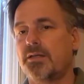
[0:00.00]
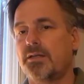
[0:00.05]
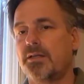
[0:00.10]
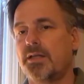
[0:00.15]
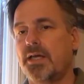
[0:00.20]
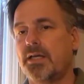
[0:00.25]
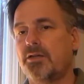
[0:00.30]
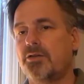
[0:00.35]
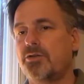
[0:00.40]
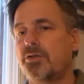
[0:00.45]

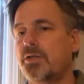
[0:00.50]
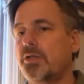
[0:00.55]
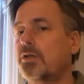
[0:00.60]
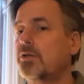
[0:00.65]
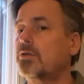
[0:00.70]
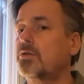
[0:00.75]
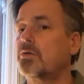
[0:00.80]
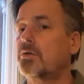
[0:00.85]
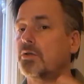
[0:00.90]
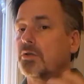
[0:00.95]
that could
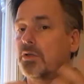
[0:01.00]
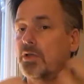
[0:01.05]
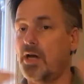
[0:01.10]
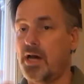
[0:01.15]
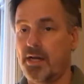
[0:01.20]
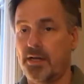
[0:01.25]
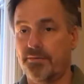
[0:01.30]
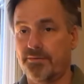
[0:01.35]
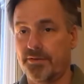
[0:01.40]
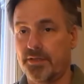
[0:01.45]
include a
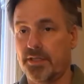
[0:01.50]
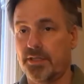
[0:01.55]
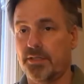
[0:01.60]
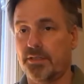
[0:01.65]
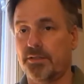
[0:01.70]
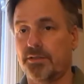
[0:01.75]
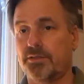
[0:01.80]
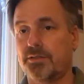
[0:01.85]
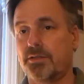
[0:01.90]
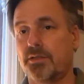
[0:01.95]
lot of
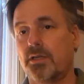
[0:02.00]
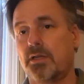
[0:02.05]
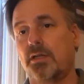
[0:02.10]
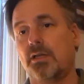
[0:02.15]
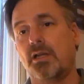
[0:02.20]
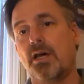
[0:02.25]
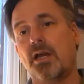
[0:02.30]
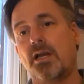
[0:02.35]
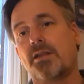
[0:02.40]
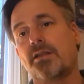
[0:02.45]
things, and a
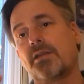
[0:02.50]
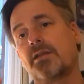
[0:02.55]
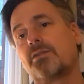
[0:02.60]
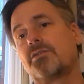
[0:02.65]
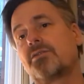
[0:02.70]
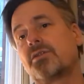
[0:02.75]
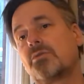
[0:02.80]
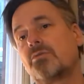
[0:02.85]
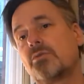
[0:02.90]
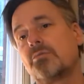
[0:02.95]
lot of things
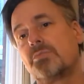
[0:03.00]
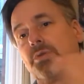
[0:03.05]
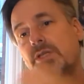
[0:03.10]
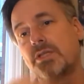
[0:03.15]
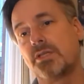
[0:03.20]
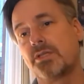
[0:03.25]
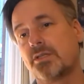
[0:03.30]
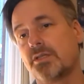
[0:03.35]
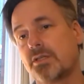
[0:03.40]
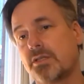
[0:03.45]
that would be
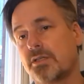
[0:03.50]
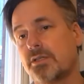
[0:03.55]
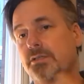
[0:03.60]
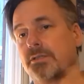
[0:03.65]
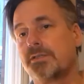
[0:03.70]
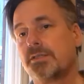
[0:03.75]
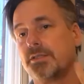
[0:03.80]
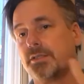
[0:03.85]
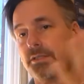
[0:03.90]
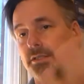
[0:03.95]
in the
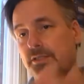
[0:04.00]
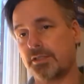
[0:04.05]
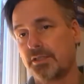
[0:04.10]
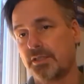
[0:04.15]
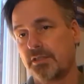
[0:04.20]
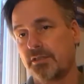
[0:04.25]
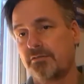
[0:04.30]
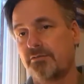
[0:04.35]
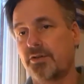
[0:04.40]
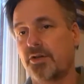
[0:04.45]

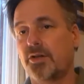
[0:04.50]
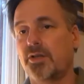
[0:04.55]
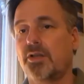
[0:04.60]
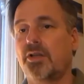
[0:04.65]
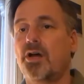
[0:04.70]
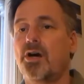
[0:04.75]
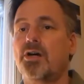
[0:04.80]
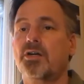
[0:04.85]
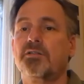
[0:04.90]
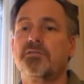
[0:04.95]
very
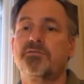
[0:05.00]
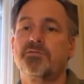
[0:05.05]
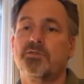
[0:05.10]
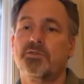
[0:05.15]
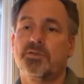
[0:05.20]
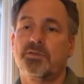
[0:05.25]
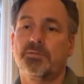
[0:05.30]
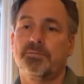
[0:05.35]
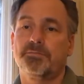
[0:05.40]
long form.